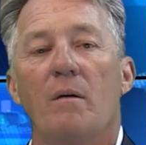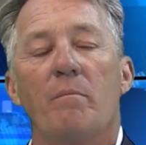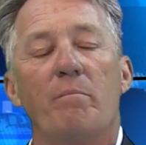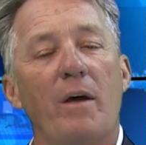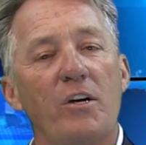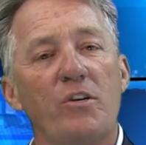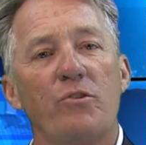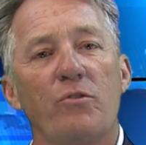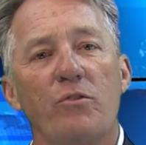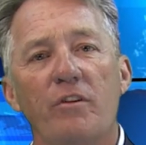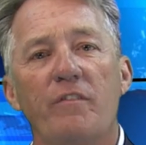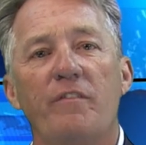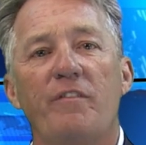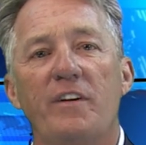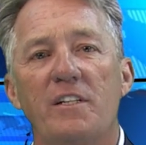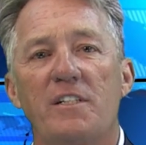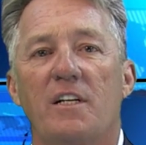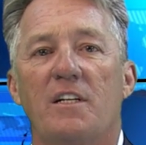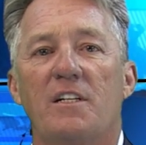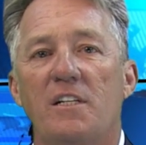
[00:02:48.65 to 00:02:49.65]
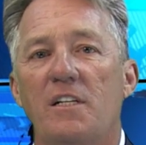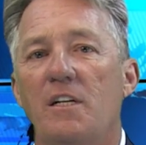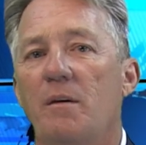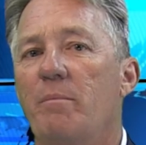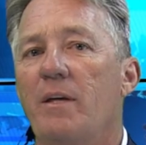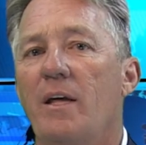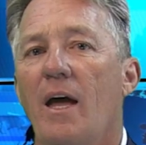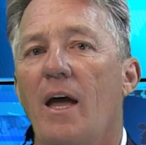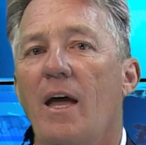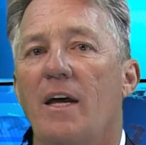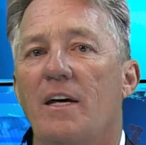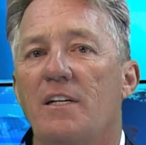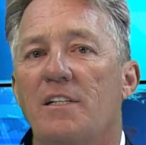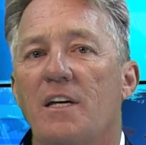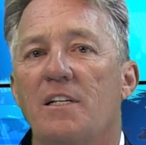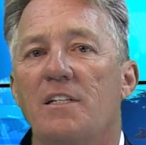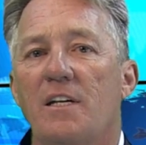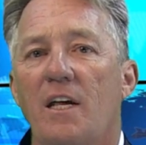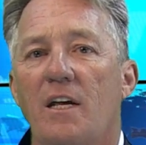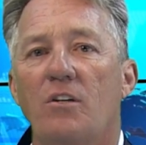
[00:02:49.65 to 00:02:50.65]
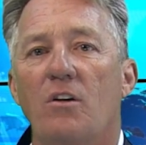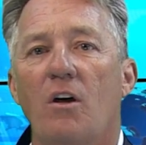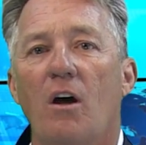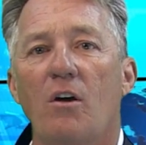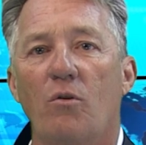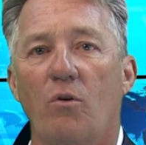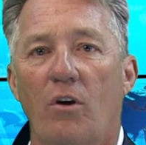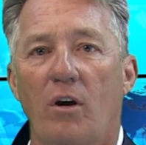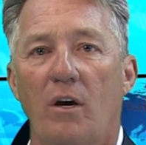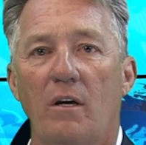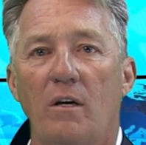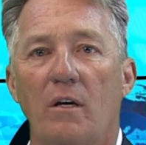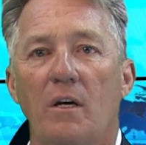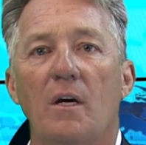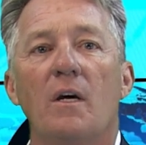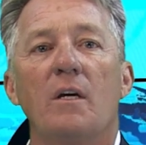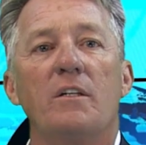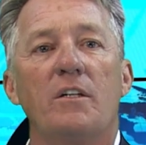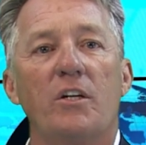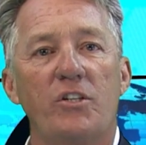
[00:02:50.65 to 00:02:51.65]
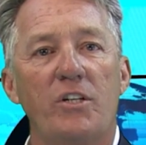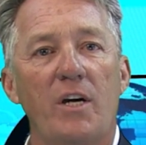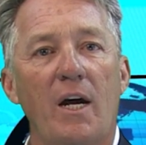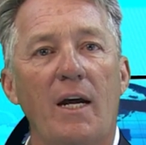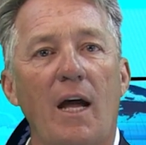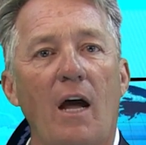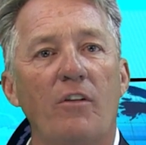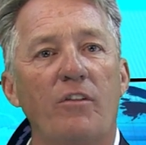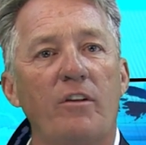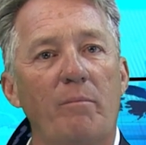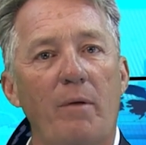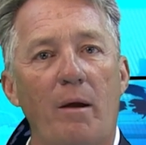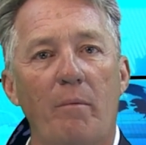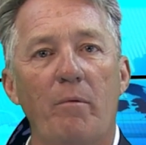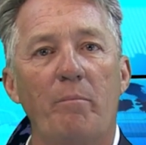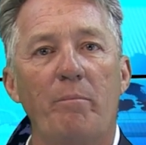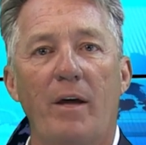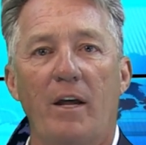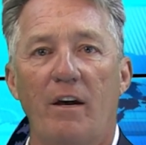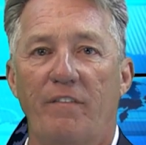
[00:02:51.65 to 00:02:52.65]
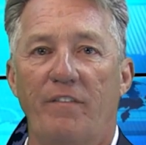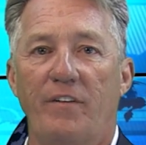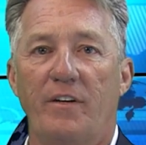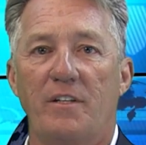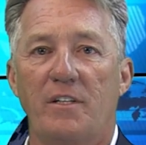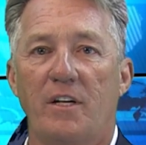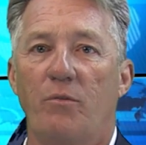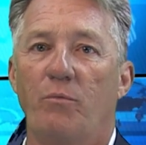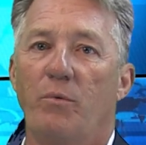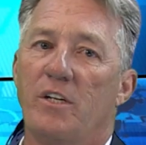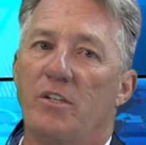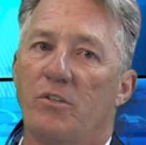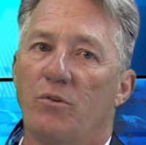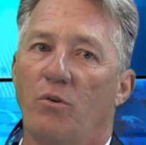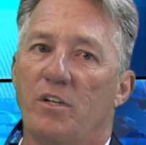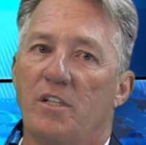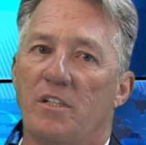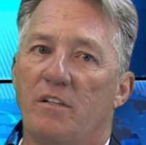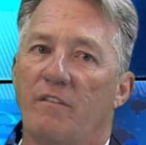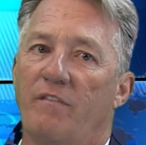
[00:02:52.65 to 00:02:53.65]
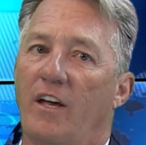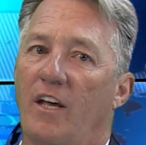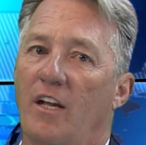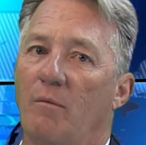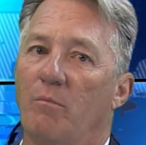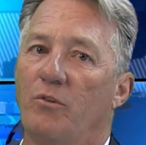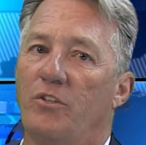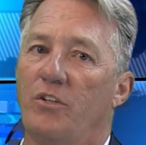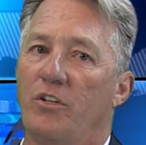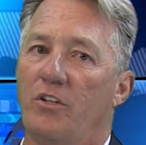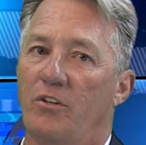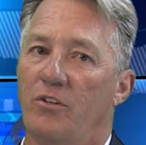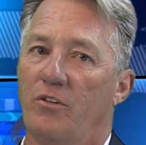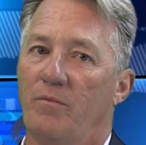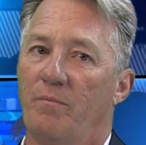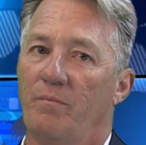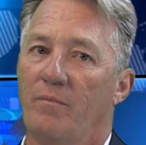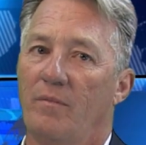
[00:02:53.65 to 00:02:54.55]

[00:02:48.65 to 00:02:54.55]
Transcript: Make sure you visit cbassn.org to check out the member benefits and resources available to you.